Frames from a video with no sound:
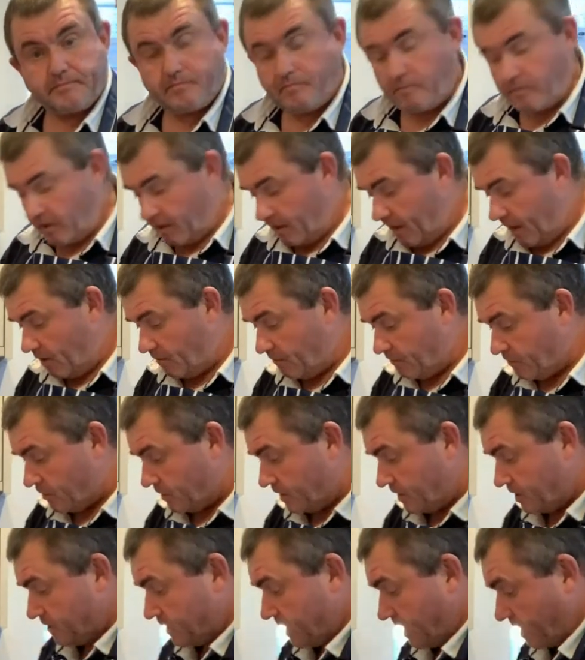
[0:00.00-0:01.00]
now I've got it
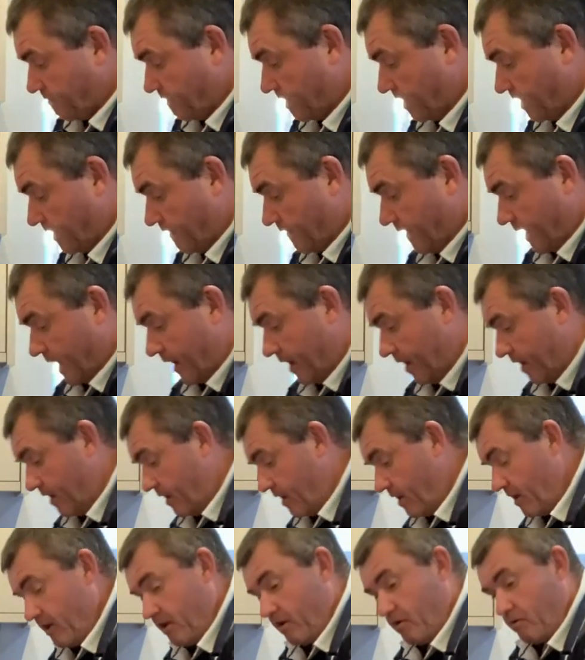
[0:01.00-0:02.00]
shaped like that.
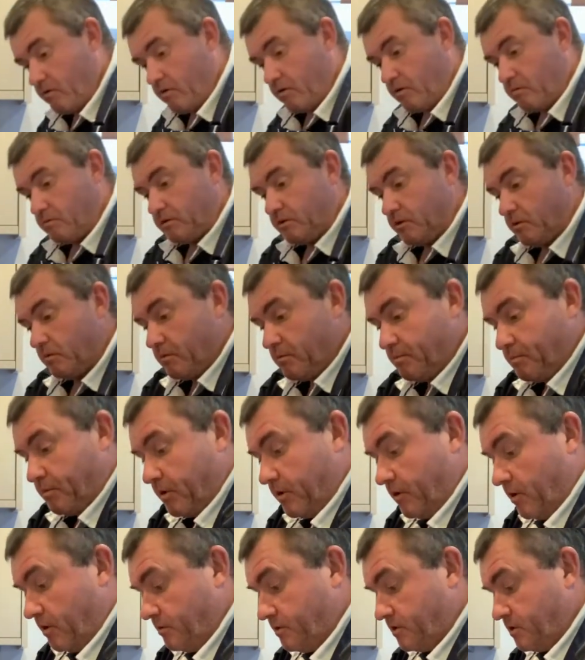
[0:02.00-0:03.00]
What I'm going to do, I'm going to put it
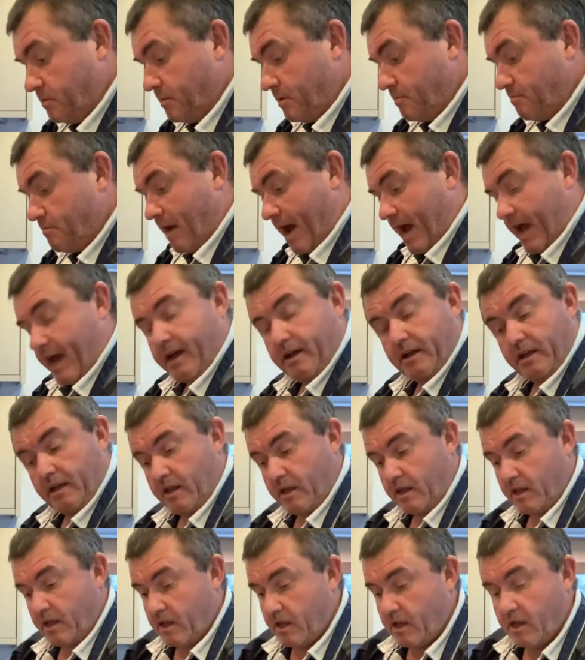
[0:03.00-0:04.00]
onto my mat,
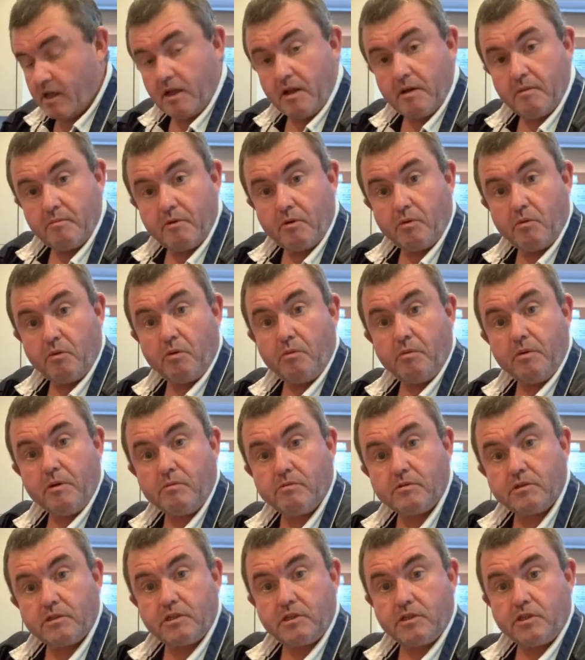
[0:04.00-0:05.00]
but what we
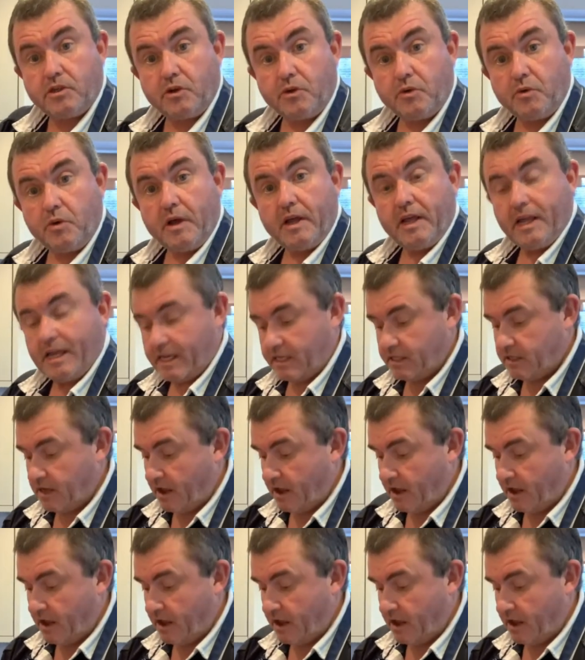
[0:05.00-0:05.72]
want to do is